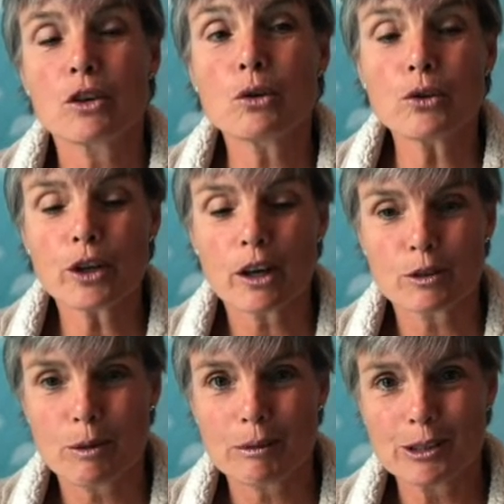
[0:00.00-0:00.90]
The
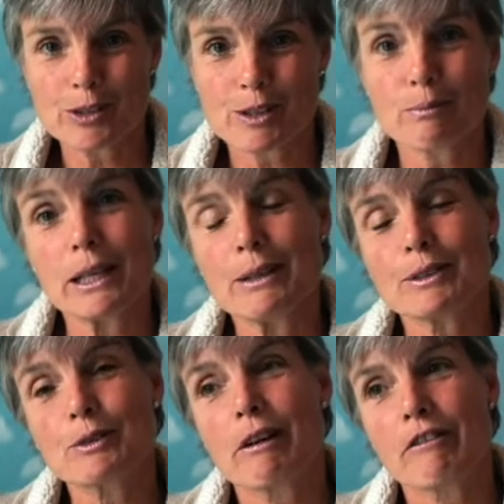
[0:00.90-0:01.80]
courtyard where we used to meet
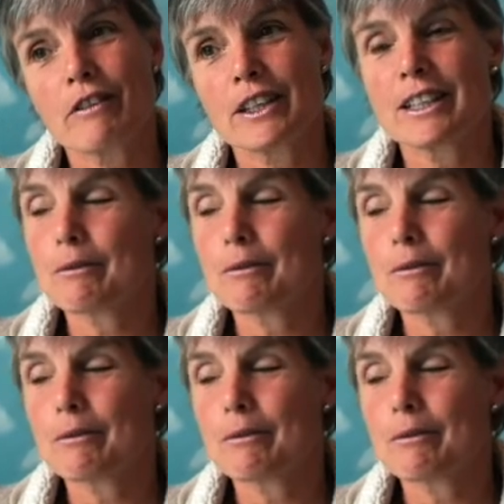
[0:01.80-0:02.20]
was quite funny.